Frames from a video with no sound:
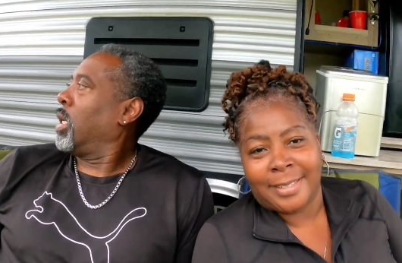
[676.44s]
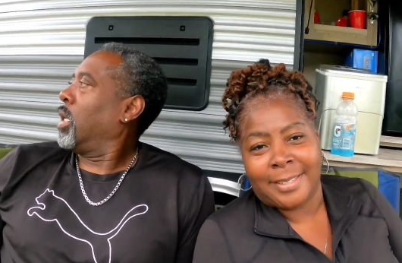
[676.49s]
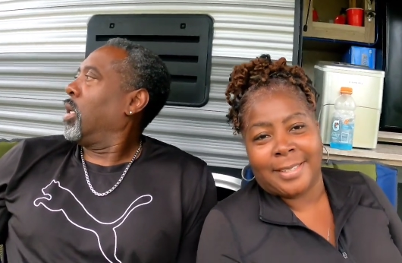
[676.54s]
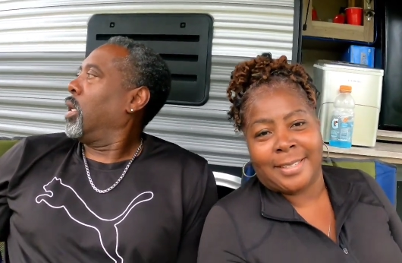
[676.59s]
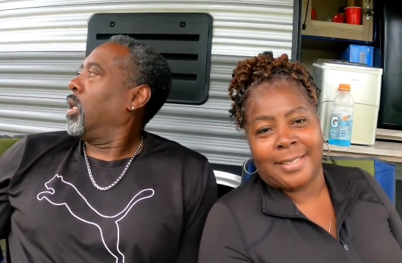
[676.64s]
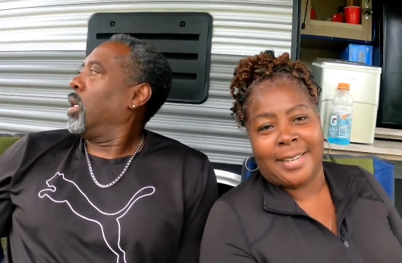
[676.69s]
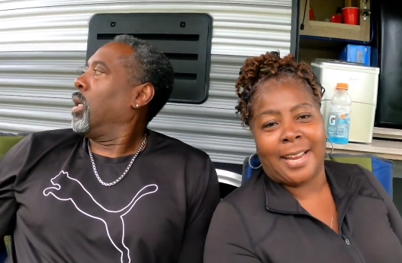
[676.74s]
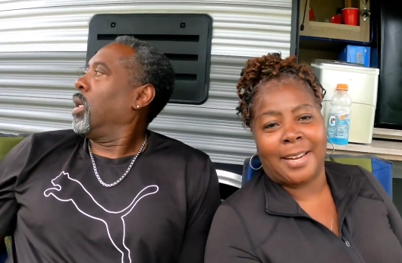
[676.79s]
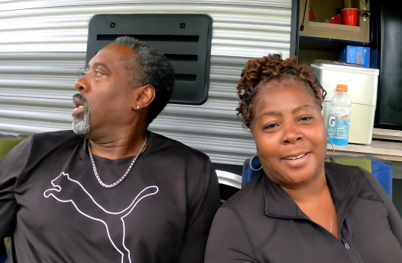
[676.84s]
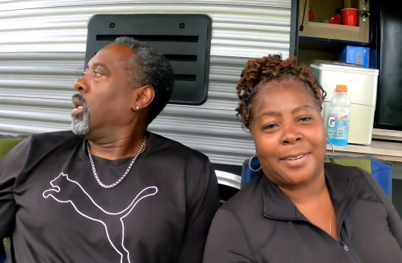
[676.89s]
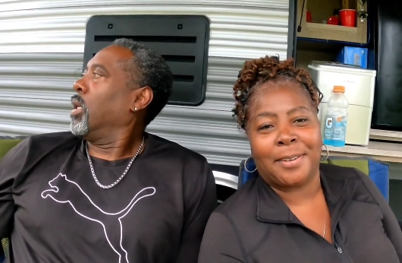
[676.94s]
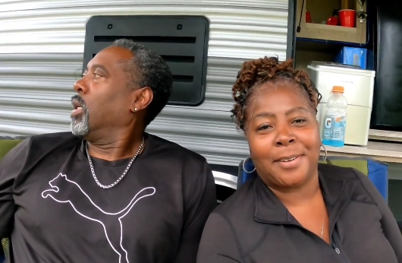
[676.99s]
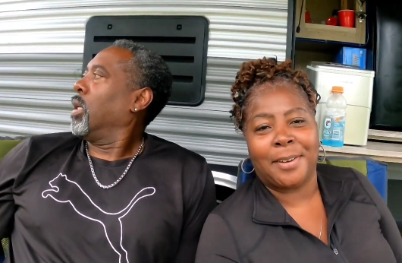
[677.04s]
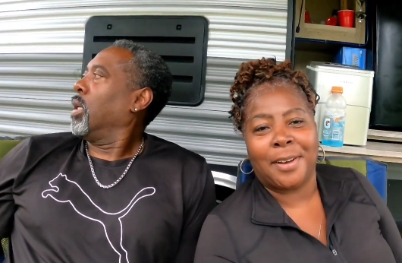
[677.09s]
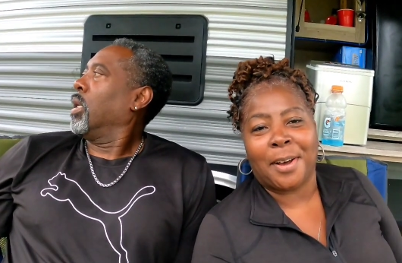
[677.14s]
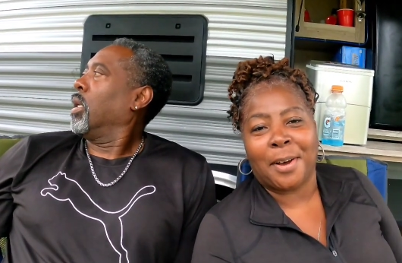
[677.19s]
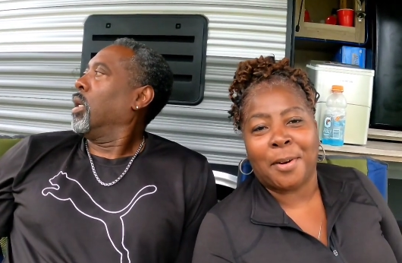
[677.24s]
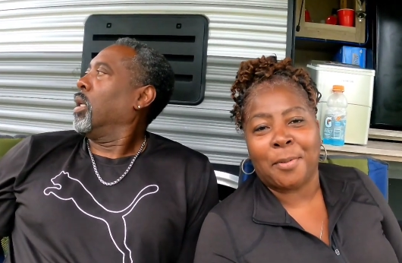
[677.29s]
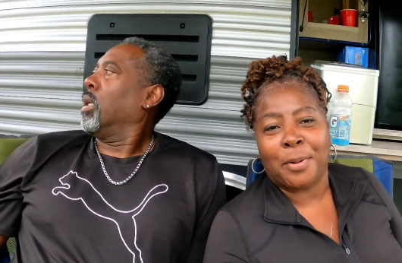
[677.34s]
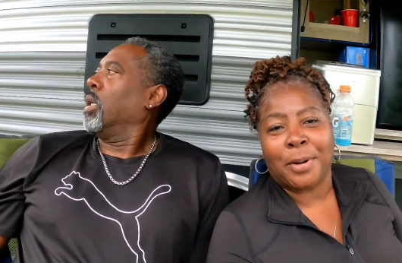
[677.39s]
Speaker 1: is not a,
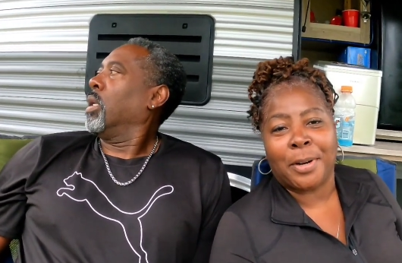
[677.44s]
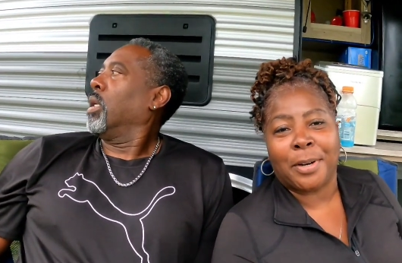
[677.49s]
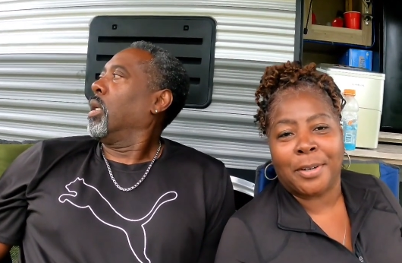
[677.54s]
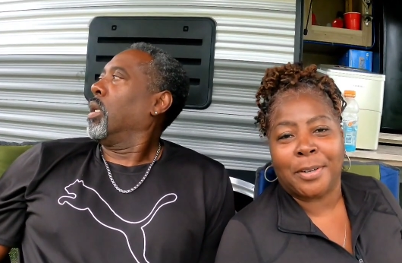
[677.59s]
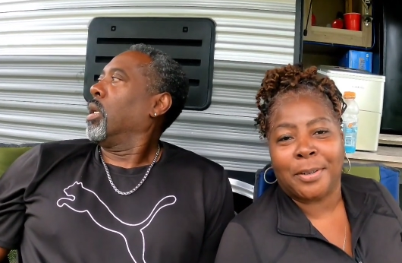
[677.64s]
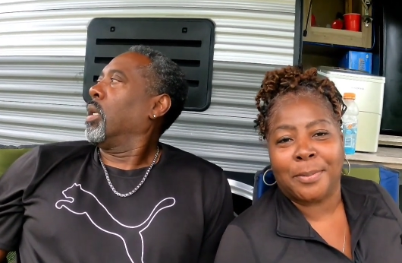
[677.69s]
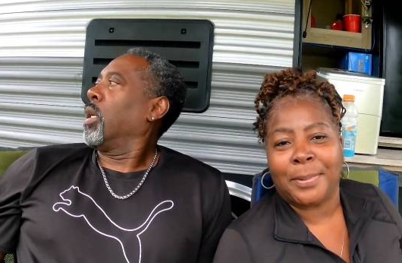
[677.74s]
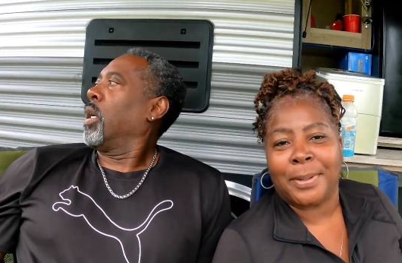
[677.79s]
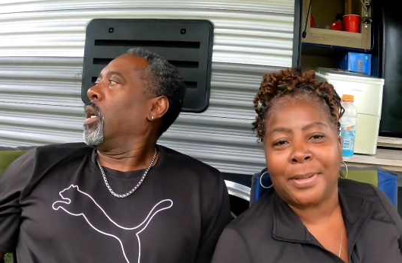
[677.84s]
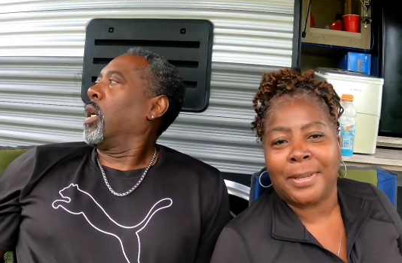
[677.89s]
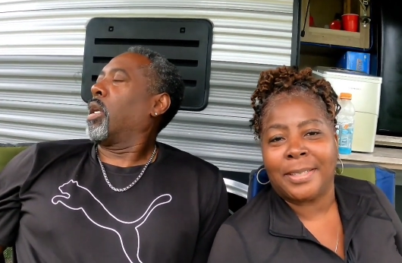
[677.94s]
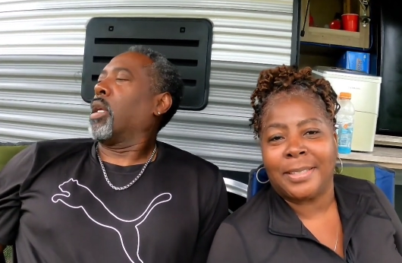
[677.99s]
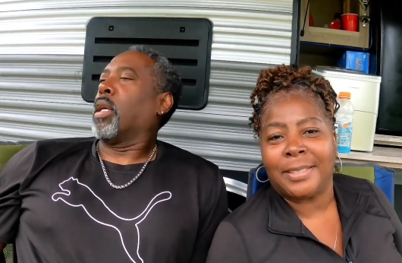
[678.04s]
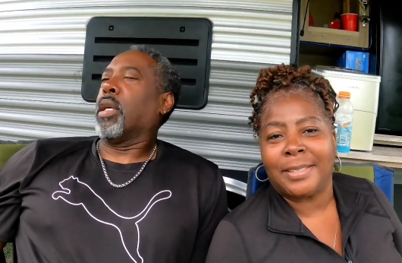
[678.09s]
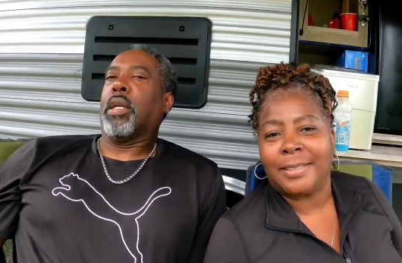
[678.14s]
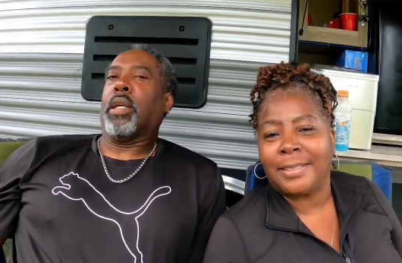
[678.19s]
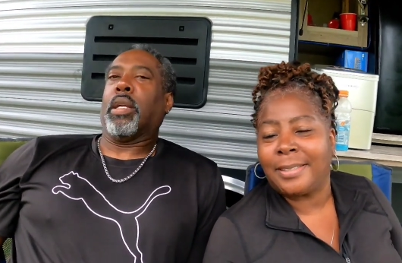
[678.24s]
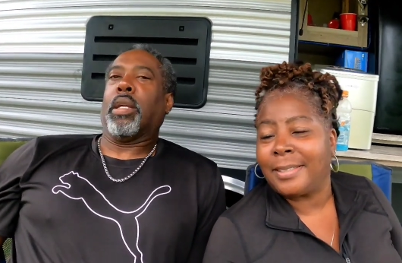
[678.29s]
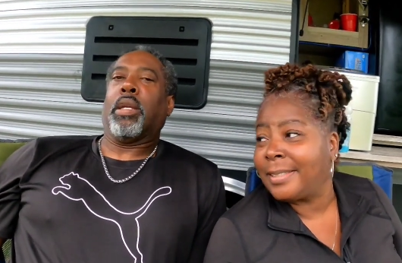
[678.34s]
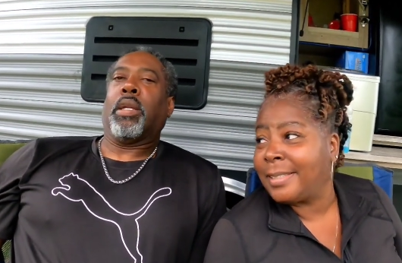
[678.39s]
a word, but
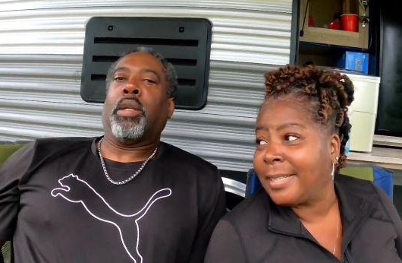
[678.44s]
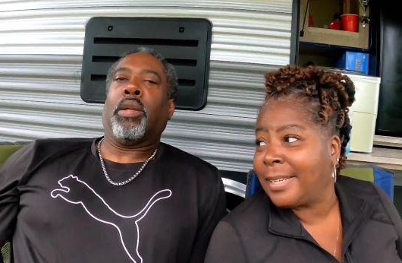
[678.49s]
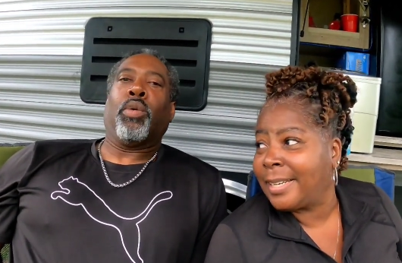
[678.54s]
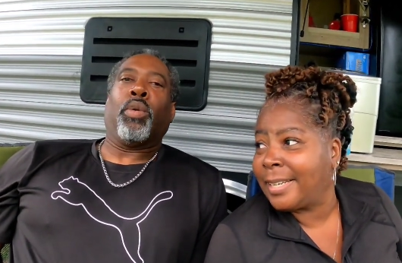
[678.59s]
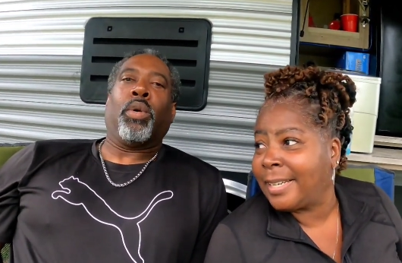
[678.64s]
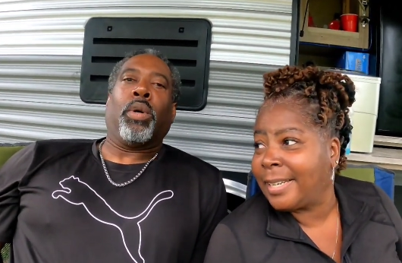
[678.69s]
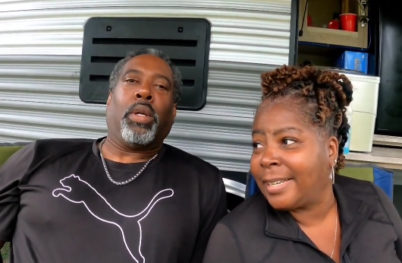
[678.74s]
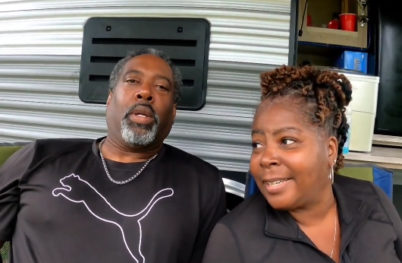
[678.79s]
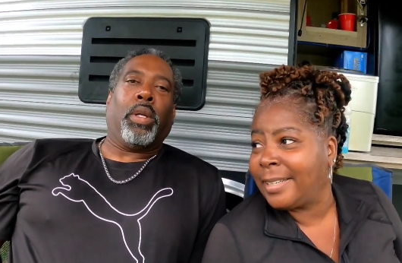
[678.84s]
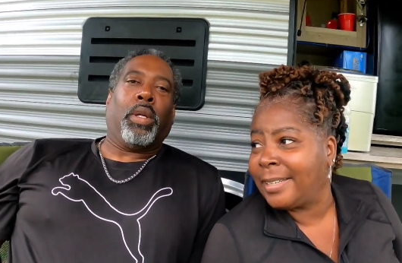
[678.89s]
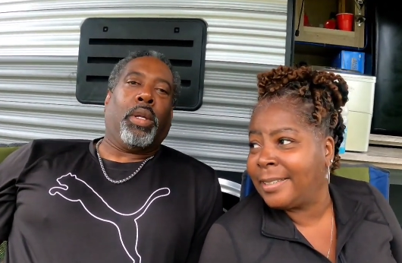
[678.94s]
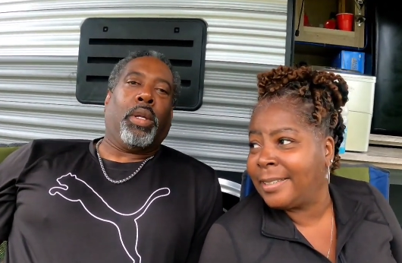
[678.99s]
tenning.